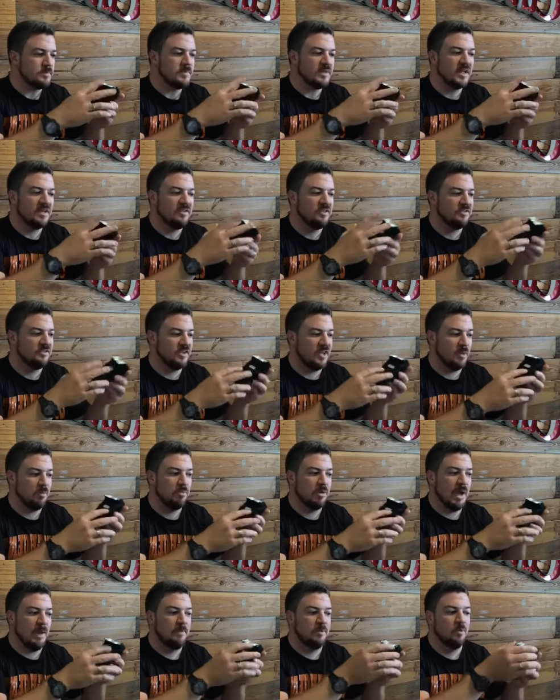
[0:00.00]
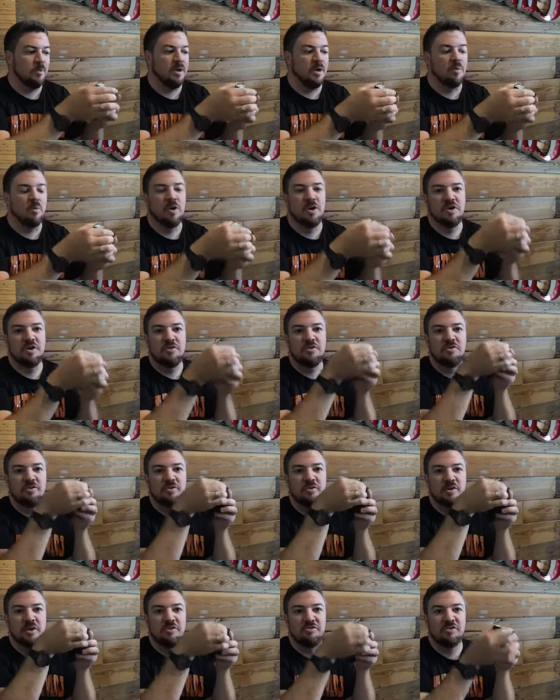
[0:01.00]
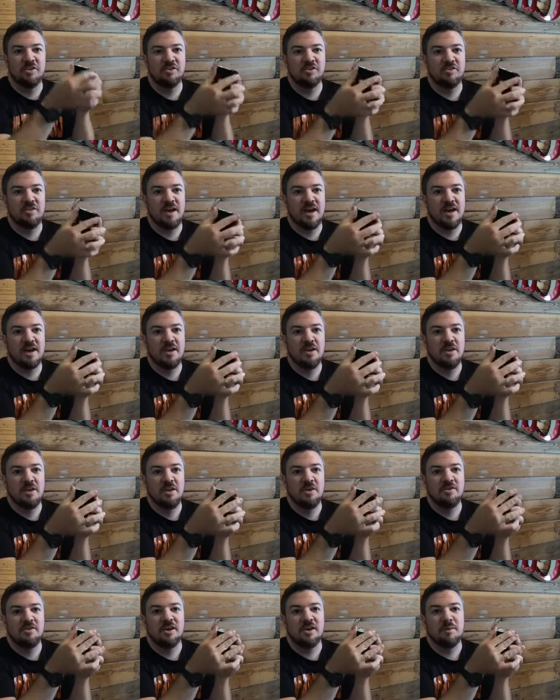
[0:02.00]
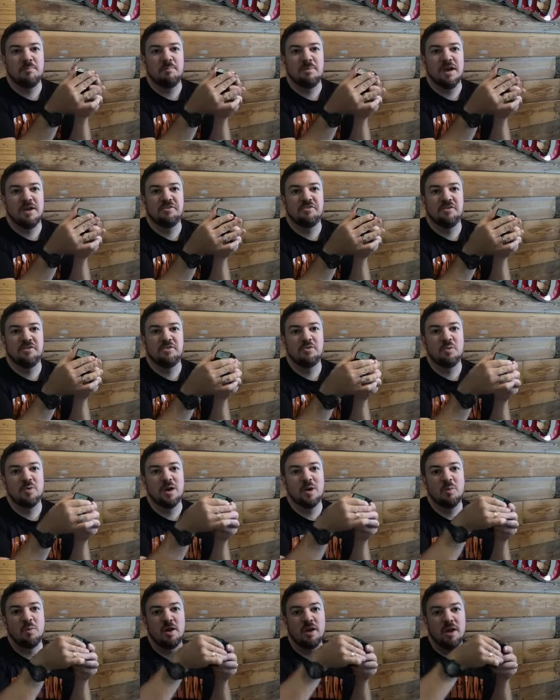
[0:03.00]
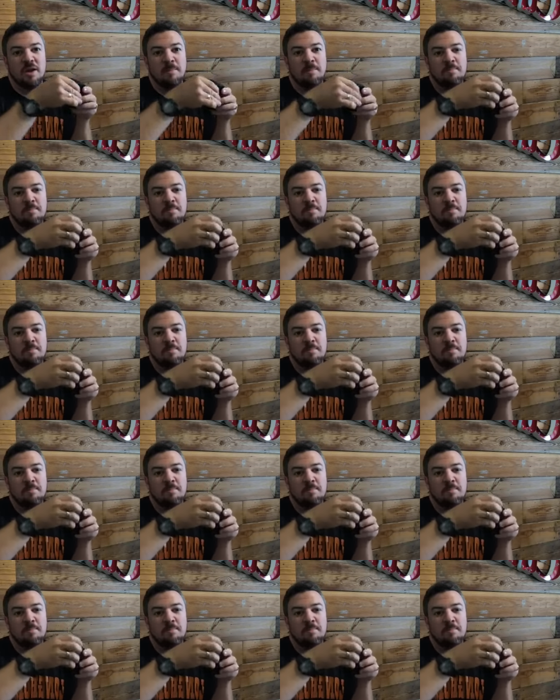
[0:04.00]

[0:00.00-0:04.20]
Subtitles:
and then just kind of prop it where I want it to and adjust that so I can bounce it to where I want it.